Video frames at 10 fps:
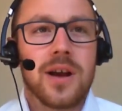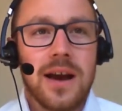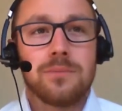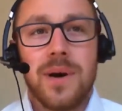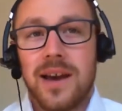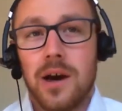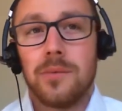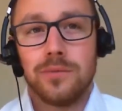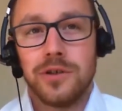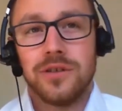Cloud
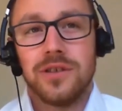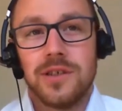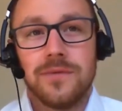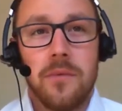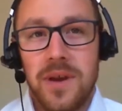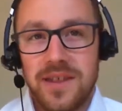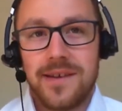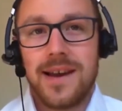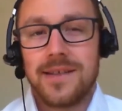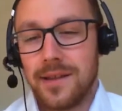Backup Options for
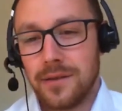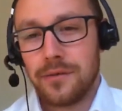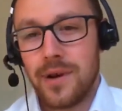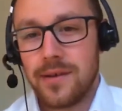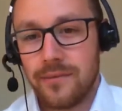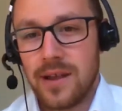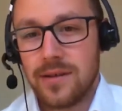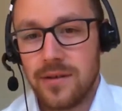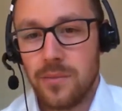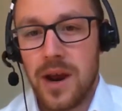Mitigating the Threat of
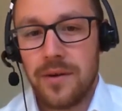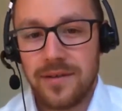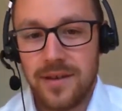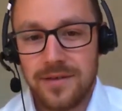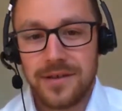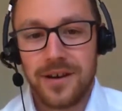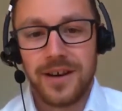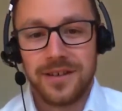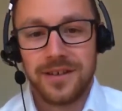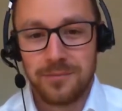Ransomware is the
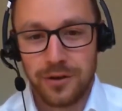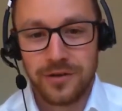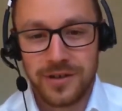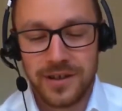title of the blog.